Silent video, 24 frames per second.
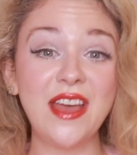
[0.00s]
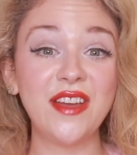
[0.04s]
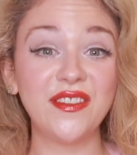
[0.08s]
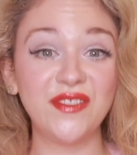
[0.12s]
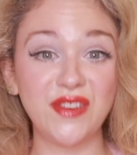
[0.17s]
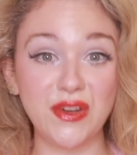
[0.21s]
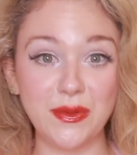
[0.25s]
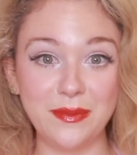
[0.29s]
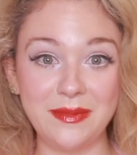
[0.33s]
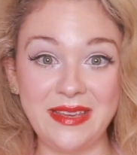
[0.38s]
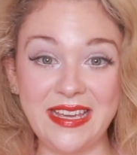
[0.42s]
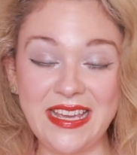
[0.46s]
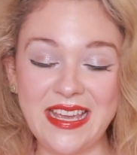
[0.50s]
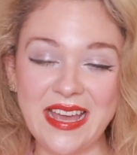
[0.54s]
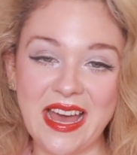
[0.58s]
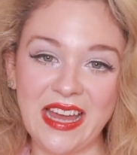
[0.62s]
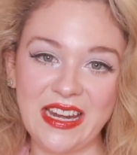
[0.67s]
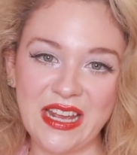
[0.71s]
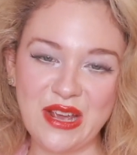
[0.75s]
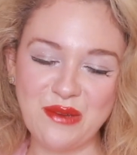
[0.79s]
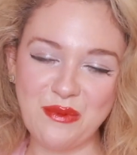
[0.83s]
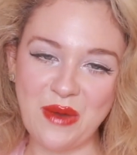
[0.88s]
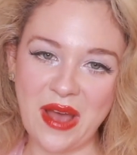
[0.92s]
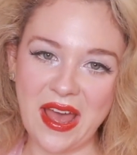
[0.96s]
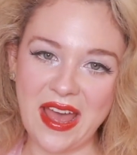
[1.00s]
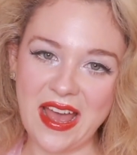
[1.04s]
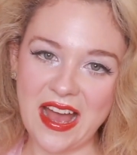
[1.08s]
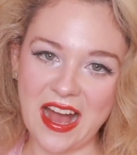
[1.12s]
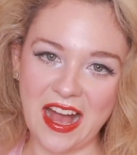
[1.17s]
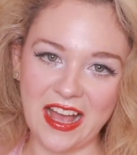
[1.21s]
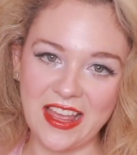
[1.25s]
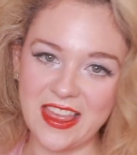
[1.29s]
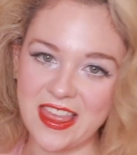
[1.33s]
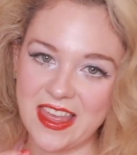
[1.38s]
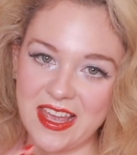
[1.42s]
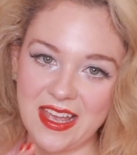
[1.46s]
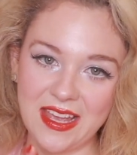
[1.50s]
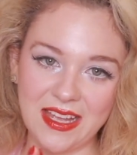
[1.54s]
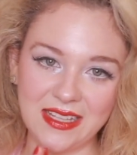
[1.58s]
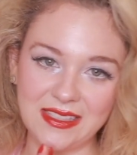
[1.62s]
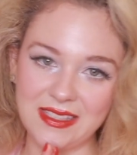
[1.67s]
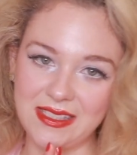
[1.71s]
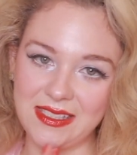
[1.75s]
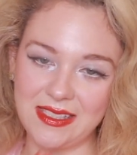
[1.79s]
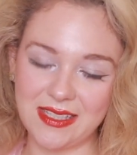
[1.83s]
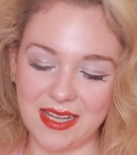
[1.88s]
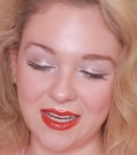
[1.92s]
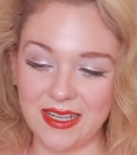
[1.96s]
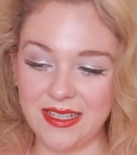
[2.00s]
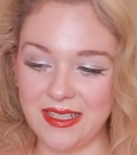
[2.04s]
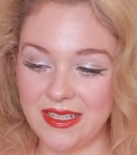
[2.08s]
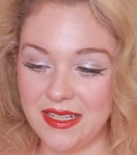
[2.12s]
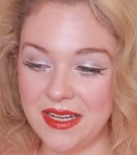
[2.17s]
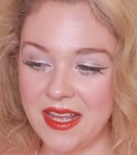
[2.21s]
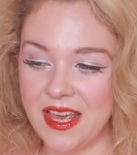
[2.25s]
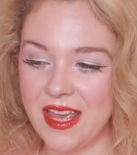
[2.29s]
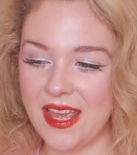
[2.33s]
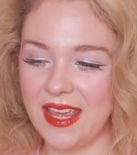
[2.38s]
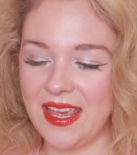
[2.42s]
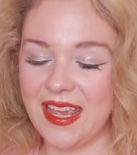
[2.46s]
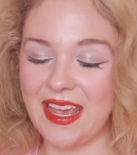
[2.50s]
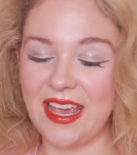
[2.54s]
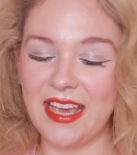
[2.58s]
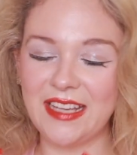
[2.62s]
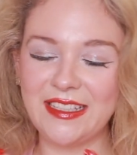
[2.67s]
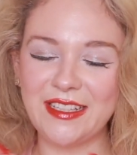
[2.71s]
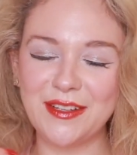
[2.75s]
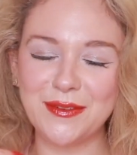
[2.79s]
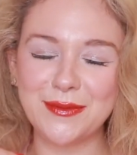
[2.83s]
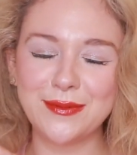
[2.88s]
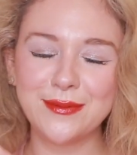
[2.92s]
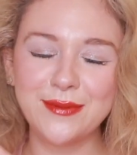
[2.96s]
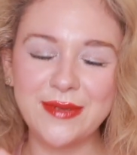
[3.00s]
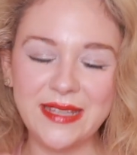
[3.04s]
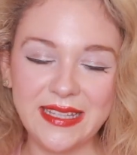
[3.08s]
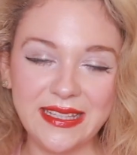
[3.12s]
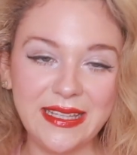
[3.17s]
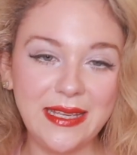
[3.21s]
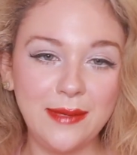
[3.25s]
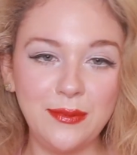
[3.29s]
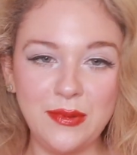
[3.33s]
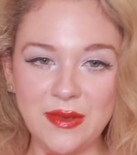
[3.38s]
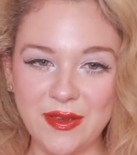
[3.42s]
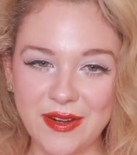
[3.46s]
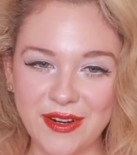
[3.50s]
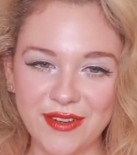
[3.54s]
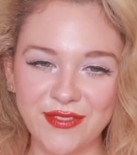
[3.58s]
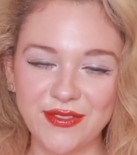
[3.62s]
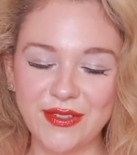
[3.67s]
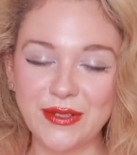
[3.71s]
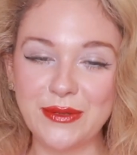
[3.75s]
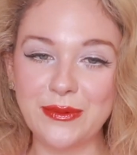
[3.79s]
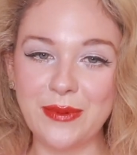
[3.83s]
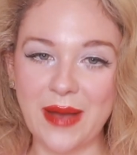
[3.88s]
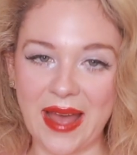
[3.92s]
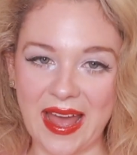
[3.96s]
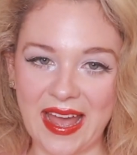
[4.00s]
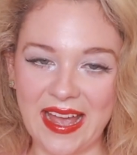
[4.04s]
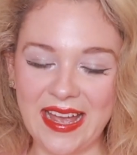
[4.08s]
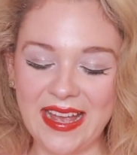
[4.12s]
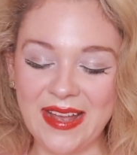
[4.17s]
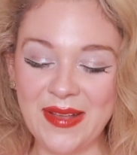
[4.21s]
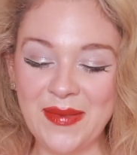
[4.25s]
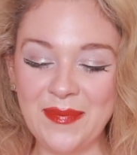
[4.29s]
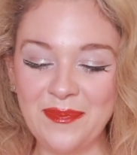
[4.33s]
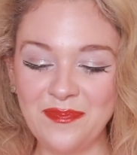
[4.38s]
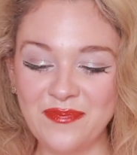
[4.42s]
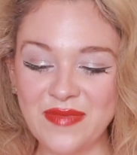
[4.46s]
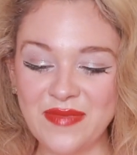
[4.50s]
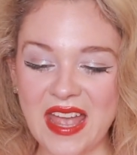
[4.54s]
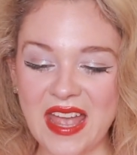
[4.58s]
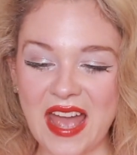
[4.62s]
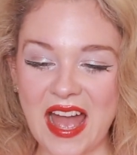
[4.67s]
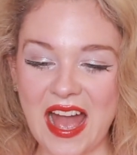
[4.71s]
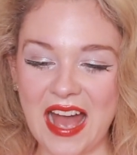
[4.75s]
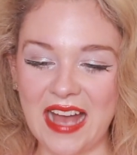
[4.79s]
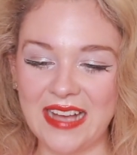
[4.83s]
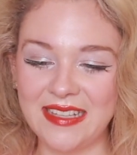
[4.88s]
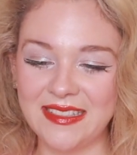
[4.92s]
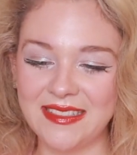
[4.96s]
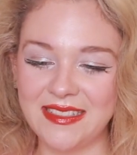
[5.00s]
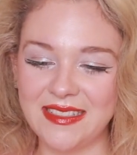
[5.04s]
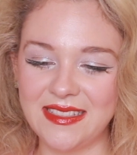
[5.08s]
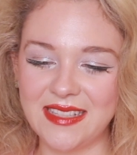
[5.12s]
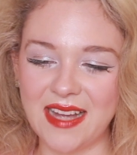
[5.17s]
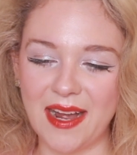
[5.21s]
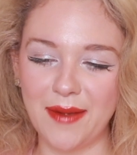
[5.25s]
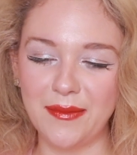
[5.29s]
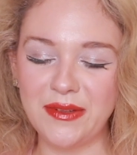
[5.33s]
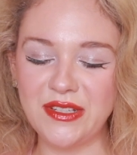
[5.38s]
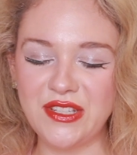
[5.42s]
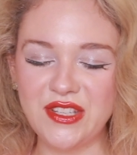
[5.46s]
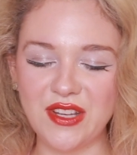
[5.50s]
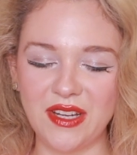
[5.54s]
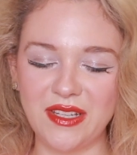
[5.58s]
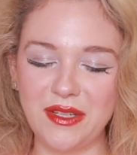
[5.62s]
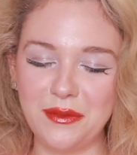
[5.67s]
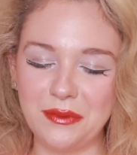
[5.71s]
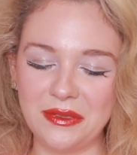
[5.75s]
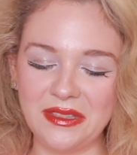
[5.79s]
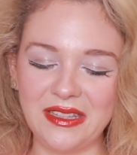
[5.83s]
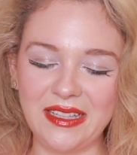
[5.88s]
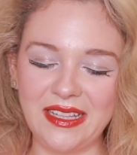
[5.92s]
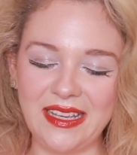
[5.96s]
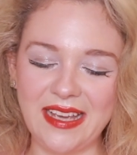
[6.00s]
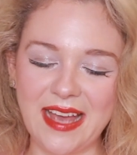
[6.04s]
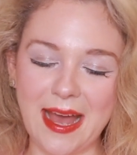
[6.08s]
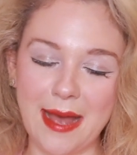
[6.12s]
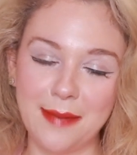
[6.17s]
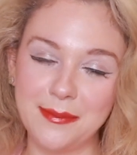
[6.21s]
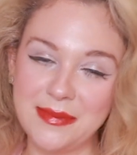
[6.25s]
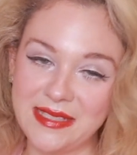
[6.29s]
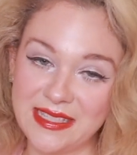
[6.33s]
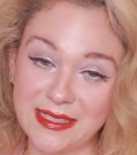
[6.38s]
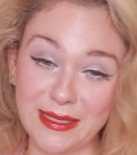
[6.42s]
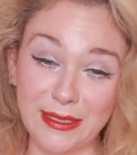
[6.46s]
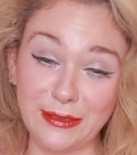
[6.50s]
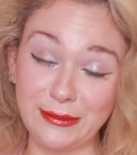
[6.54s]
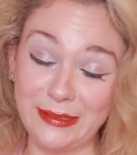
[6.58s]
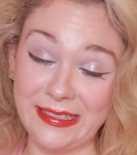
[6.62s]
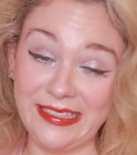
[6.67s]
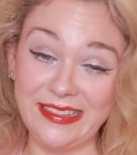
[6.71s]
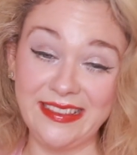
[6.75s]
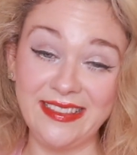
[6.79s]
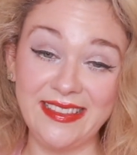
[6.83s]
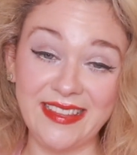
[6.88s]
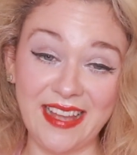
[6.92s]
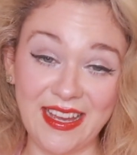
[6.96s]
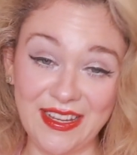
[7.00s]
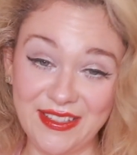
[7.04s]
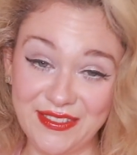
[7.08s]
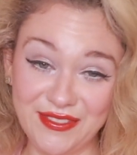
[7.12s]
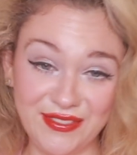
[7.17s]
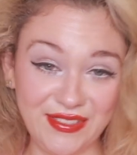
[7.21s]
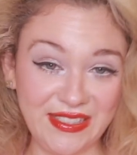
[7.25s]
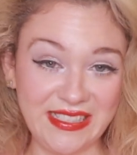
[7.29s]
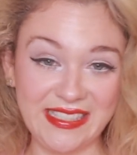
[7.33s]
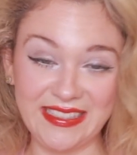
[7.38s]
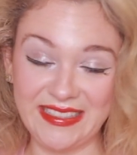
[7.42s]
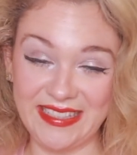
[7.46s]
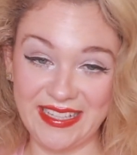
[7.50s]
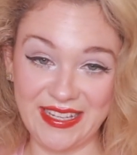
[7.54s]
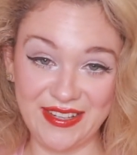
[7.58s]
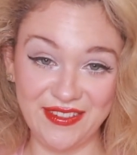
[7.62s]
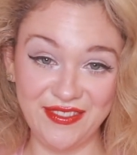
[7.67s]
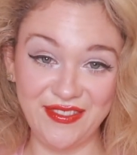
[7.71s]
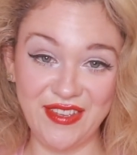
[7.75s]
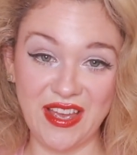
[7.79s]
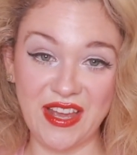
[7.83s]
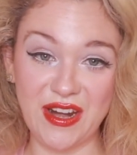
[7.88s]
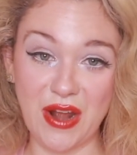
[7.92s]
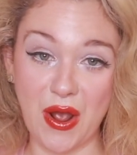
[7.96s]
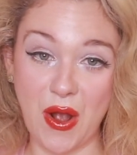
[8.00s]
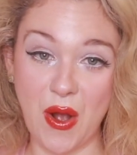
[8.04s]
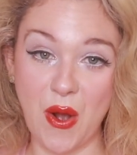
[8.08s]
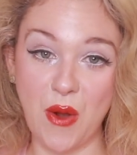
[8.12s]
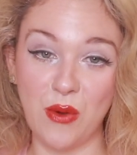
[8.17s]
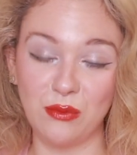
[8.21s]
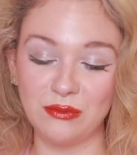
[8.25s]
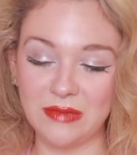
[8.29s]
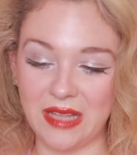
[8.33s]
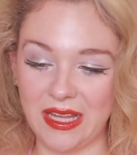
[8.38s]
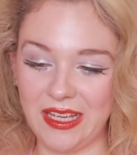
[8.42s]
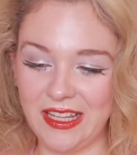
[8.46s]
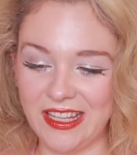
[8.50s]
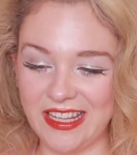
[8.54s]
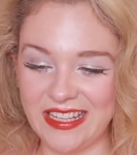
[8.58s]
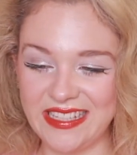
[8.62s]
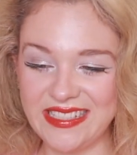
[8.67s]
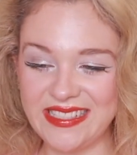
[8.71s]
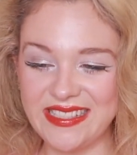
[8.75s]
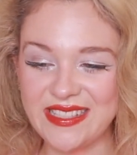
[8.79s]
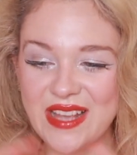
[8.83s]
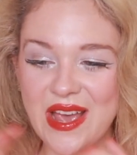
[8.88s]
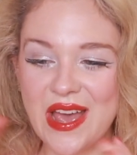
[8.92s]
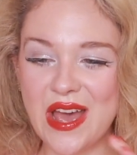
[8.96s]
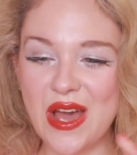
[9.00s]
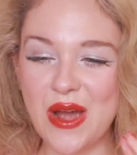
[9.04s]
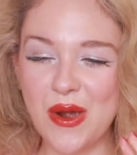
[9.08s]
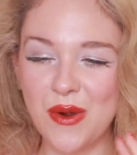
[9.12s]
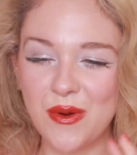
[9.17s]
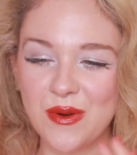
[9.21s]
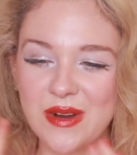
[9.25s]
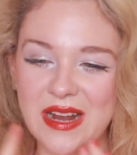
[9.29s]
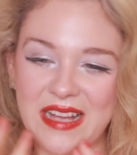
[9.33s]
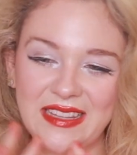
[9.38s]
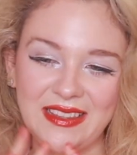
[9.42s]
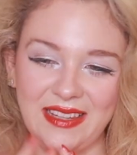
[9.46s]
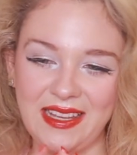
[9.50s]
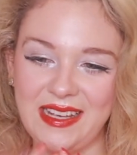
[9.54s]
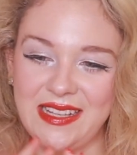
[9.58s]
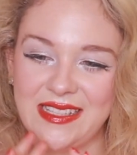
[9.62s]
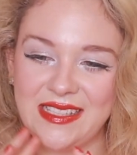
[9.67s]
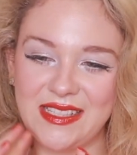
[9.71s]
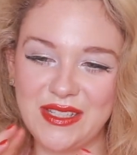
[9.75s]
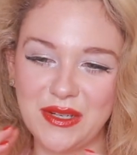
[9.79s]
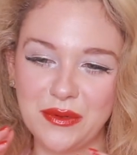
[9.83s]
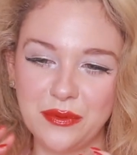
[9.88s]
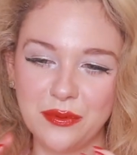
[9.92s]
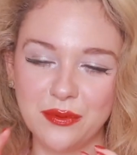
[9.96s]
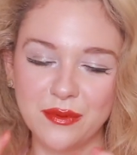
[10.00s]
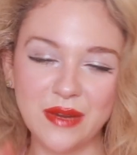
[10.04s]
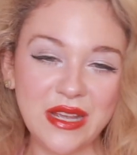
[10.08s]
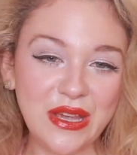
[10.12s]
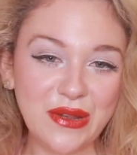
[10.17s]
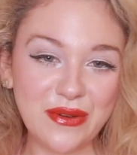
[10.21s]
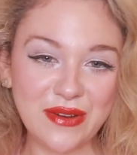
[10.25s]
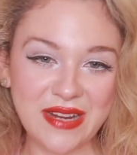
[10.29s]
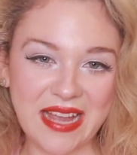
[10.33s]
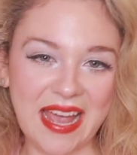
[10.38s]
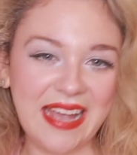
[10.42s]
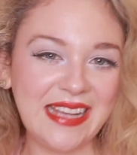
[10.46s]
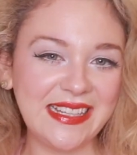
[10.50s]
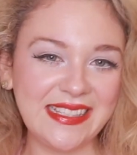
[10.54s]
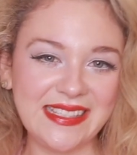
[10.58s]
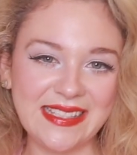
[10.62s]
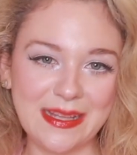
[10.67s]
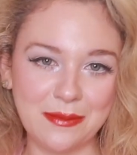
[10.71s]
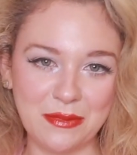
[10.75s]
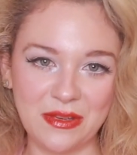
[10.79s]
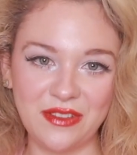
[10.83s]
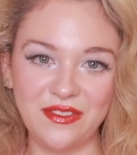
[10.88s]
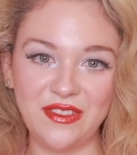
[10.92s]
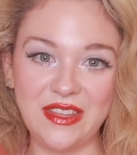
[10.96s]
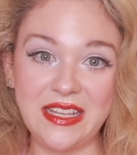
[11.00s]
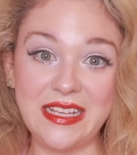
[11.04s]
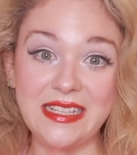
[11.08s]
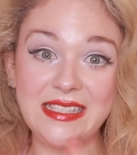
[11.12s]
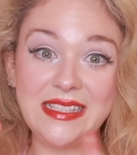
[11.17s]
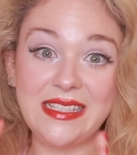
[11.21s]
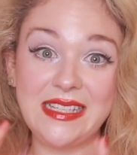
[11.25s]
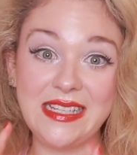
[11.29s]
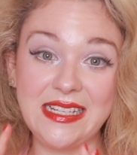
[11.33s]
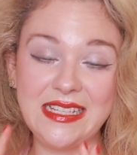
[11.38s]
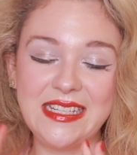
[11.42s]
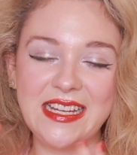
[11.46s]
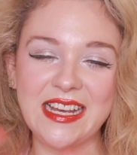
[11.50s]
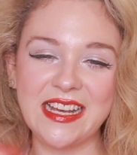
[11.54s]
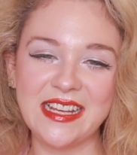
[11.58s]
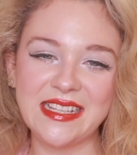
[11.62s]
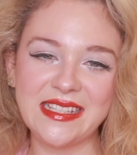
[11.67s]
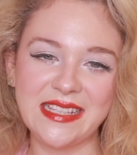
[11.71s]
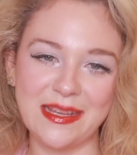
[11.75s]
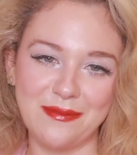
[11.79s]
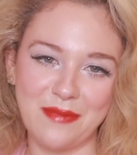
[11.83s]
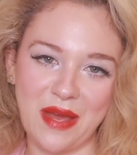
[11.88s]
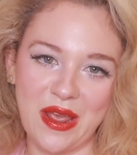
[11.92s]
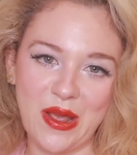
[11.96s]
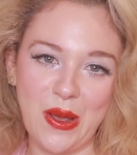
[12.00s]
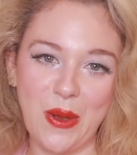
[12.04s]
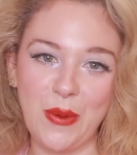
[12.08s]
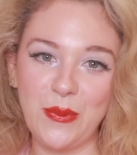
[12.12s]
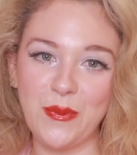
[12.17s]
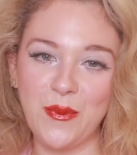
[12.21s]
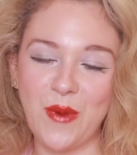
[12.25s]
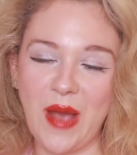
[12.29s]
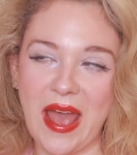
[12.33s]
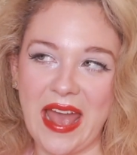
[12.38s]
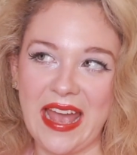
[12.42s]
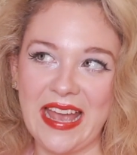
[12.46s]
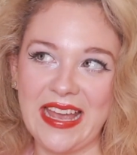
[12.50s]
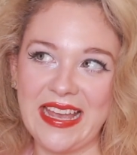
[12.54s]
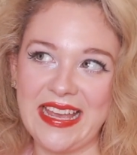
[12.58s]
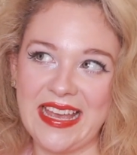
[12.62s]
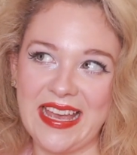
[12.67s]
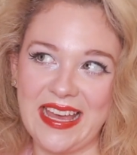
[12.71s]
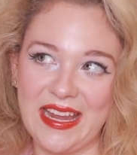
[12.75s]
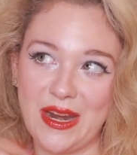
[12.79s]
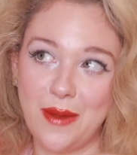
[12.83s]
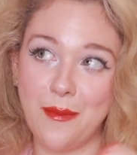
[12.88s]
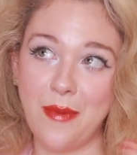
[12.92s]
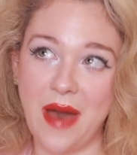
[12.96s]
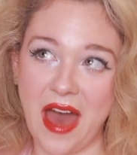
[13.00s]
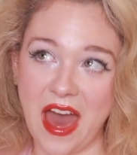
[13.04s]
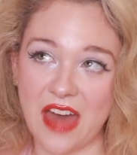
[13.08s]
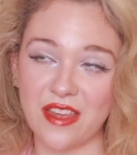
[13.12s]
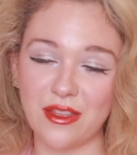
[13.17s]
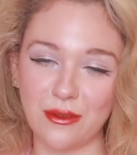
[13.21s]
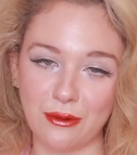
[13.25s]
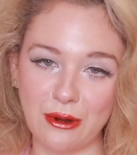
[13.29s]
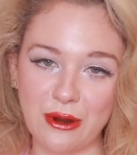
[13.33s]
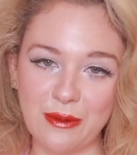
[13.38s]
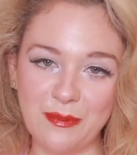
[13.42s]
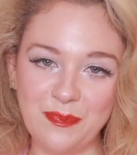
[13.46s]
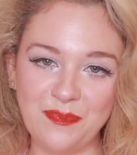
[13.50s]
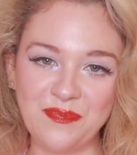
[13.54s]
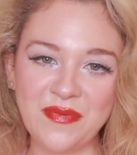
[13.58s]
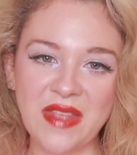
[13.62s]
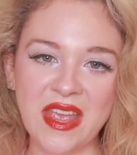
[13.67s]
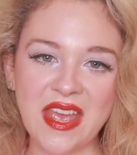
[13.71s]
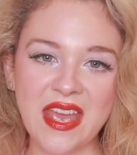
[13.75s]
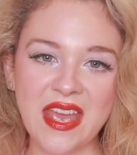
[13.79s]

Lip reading: For me anyway, I think it's done in a really beautiful way, and I would genuinely absolutely love to live in a home like this, or at least recreate some of these details in my own way in a bathroom.